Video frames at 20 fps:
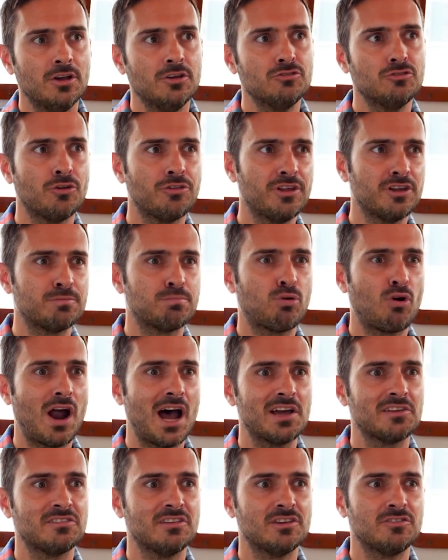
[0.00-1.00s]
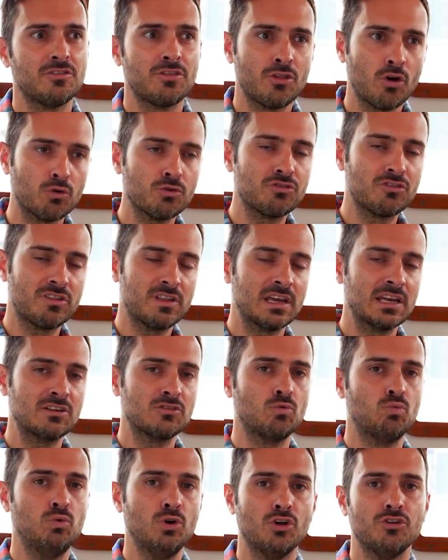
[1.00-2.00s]
So this process, those things
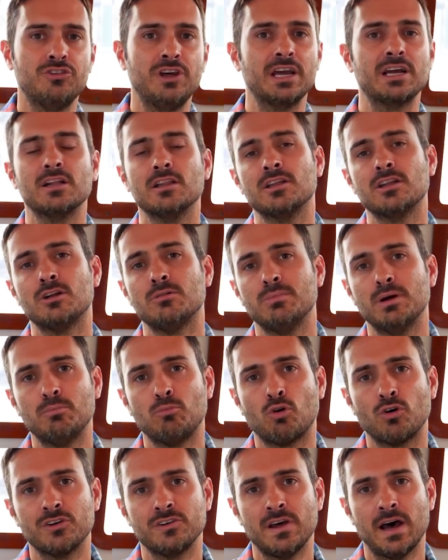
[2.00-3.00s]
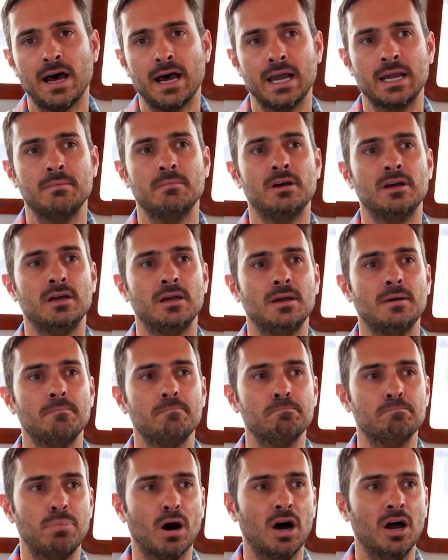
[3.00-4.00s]
will take a little bit more time,
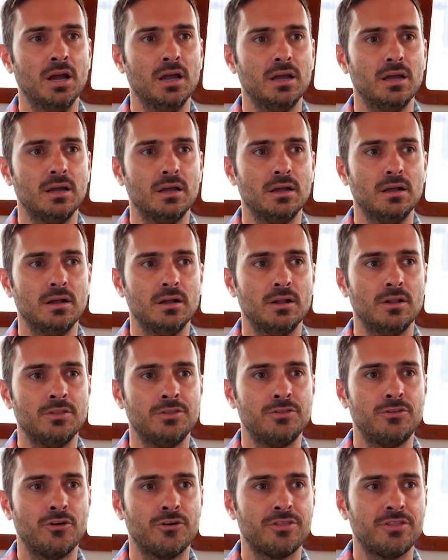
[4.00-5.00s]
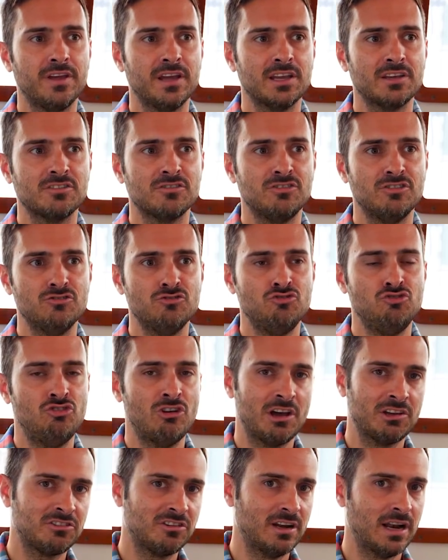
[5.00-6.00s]
but they're things
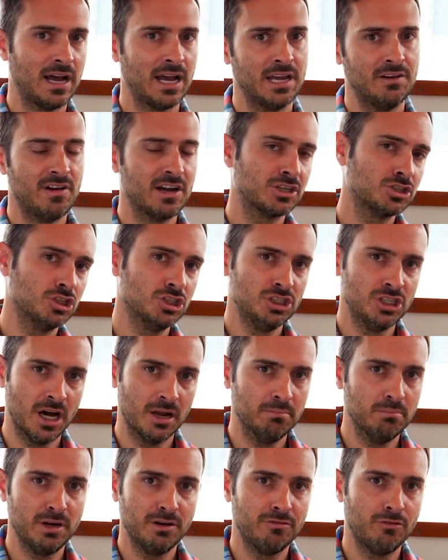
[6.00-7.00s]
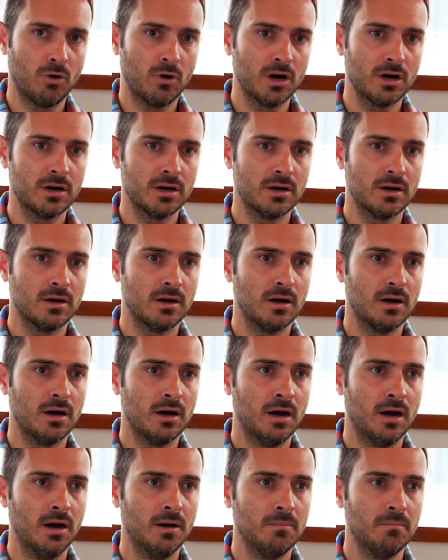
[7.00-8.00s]
Jess and I have actually done before.
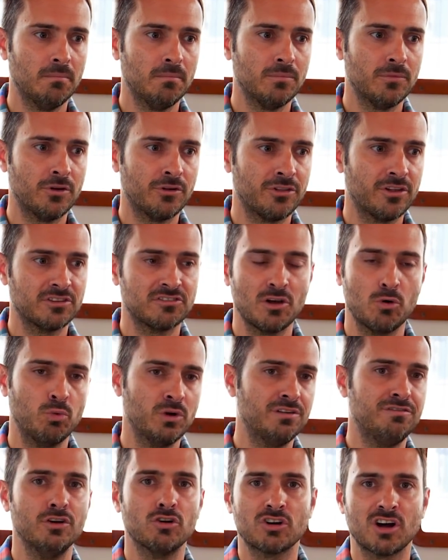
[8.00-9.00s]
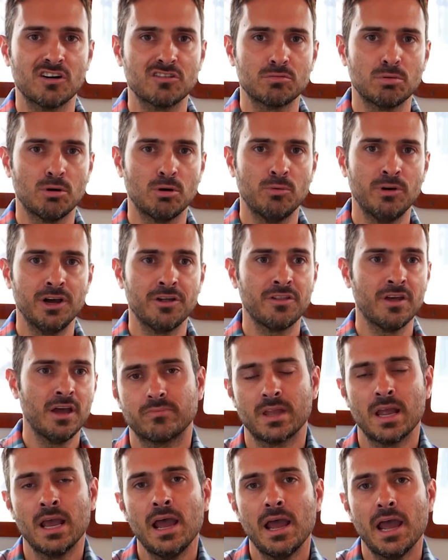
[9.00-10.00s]
They're things that we feel comfortable with.
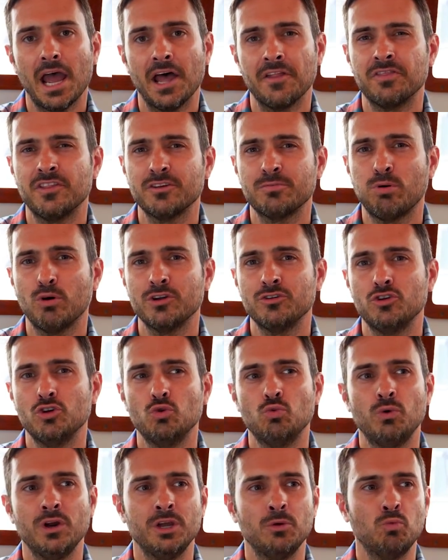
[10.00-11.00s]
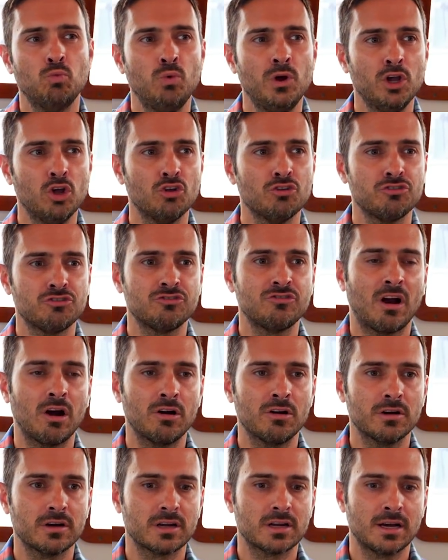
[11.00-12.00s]
At this point too, we will
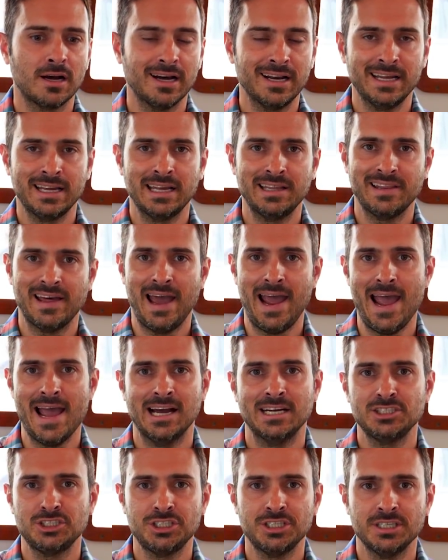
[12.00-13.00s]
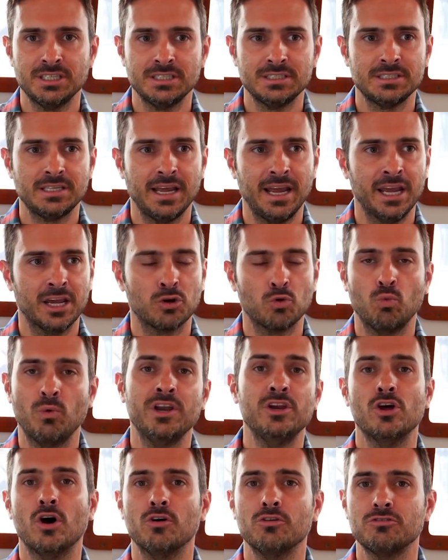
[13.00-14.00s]
start cutting in the hatches and
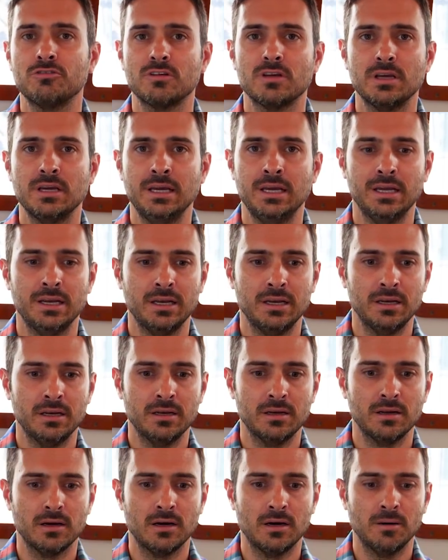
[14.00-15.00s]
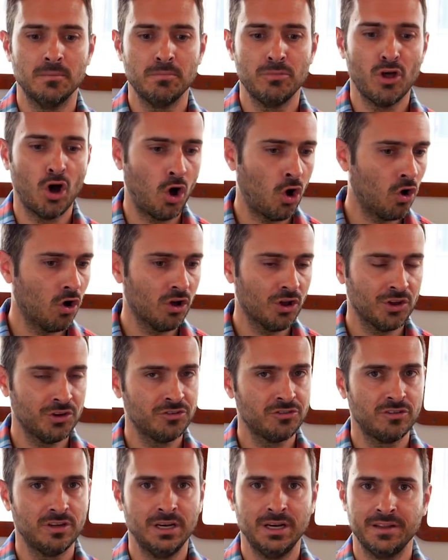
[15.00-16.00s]
windows in the
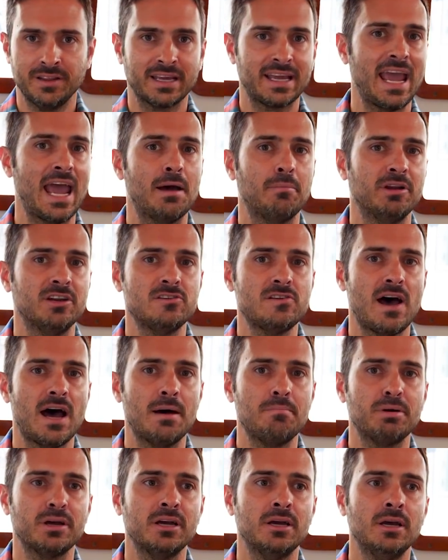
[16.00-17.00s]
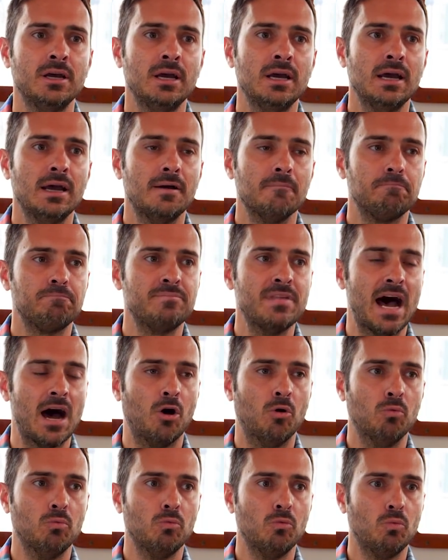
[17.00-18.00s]
hulls and in the cabin top.
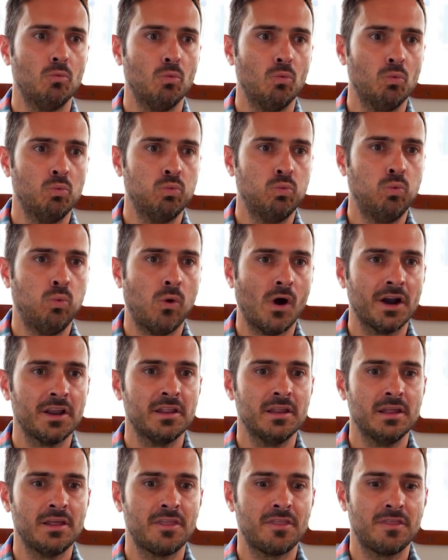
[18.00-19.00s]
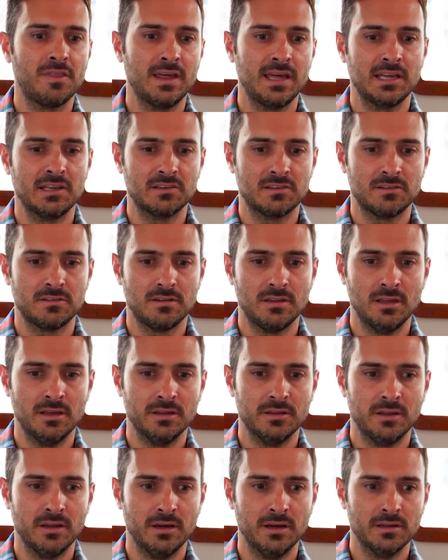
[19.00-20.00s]
Now, one of the things
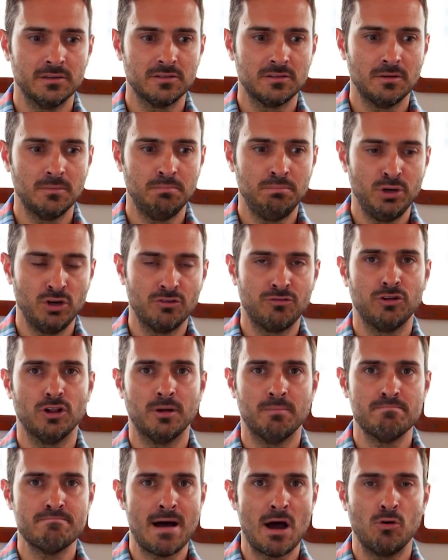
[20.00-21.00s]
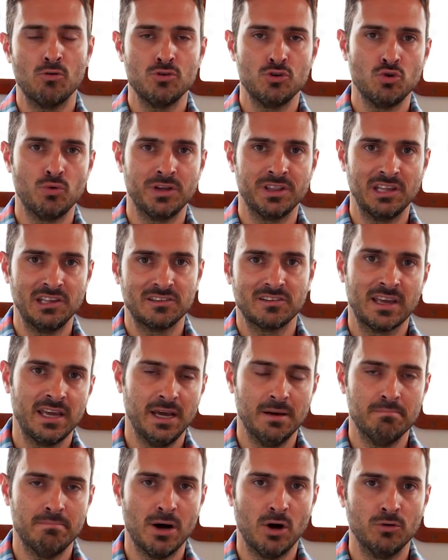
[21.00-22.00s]
that's beautiful about doing these
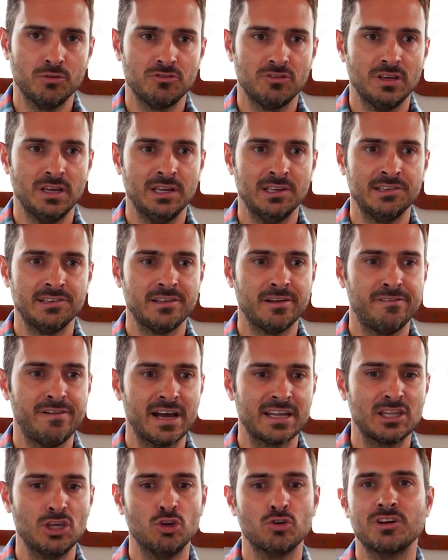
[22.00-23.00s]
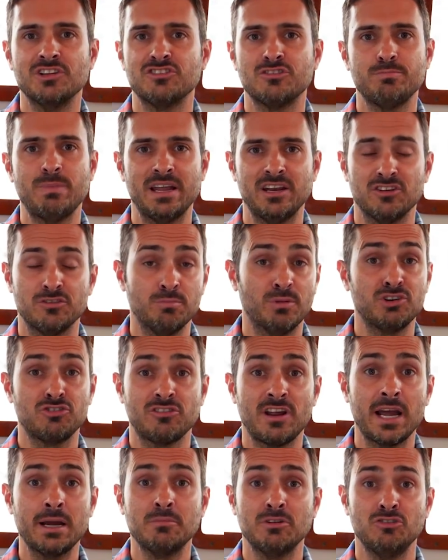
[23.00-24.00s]
kit boats is the fact that you can spend as much
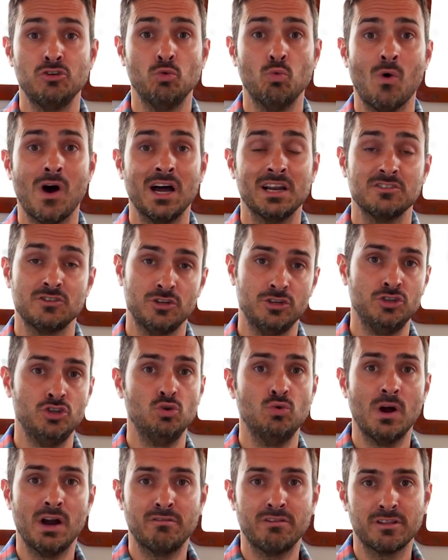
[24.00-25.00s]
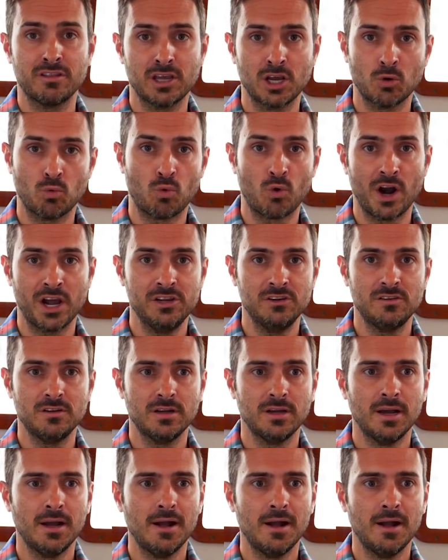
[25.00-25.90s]
time as you want to do everything right.